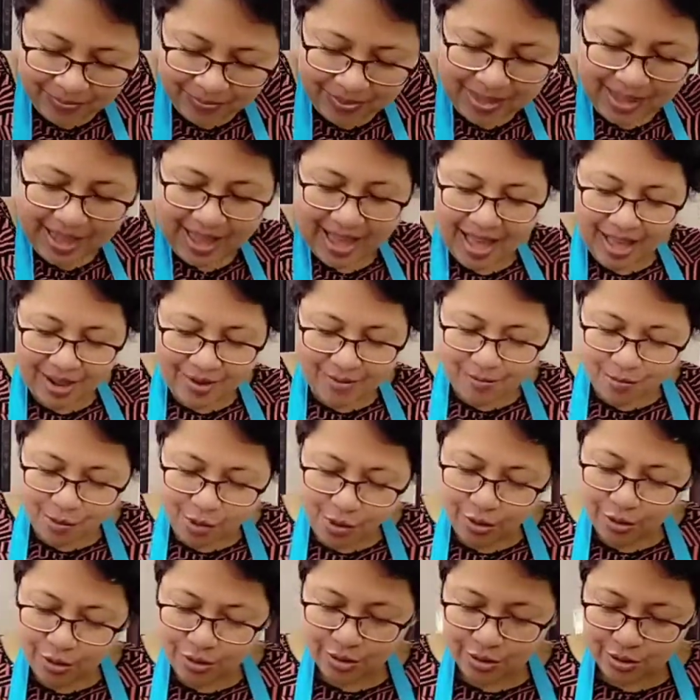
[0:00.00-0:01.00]
and more
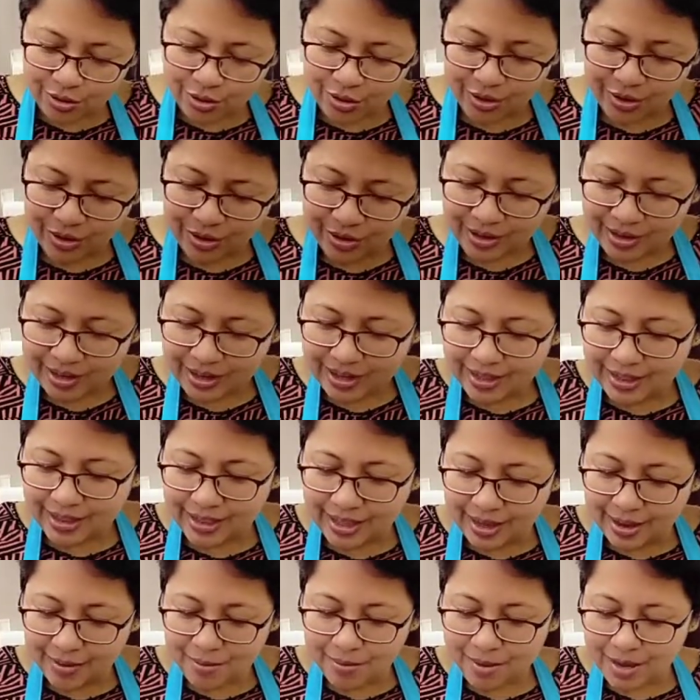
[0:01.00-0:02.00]
so, they
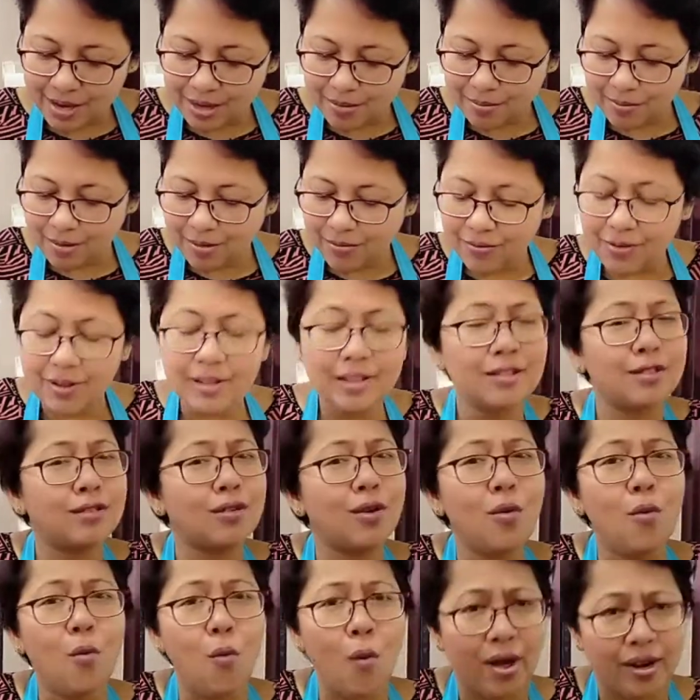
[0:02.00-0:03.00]
made me feel so
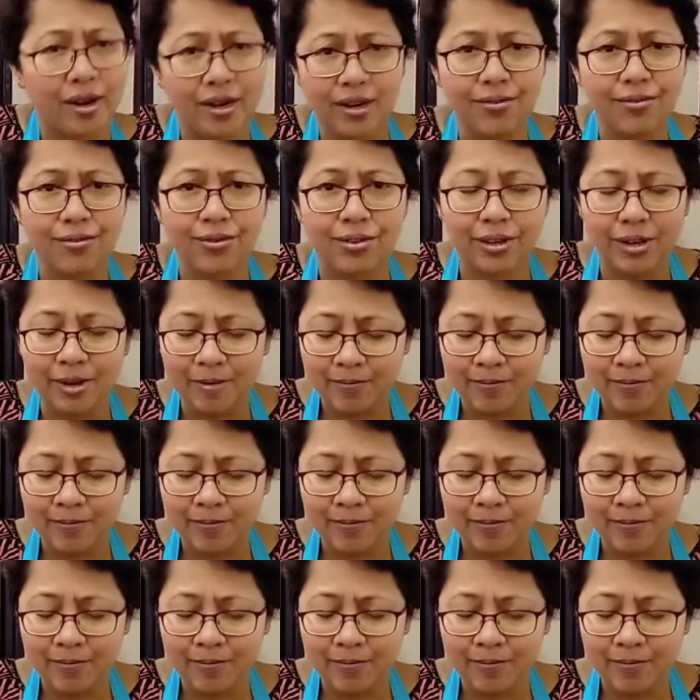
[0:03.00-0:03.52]
wonderful